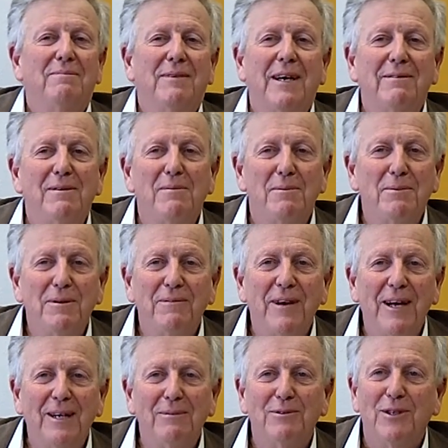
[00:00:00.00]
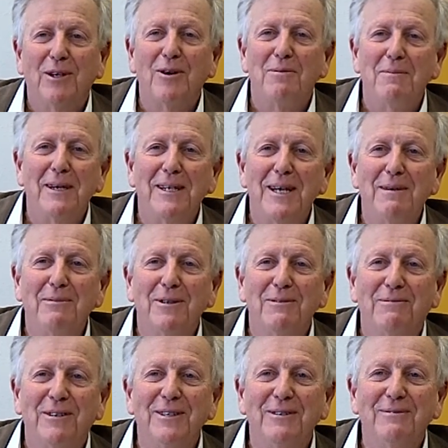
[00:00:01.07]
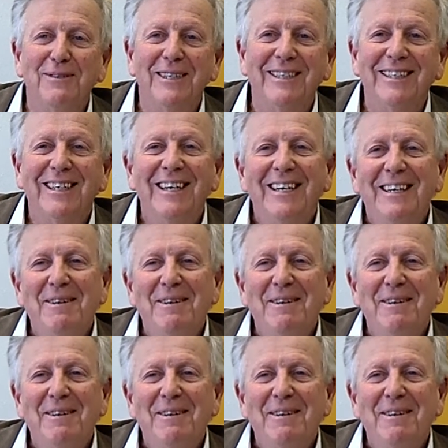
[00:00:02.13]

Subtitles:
gave him a bit of help, so I got my name on the front of it,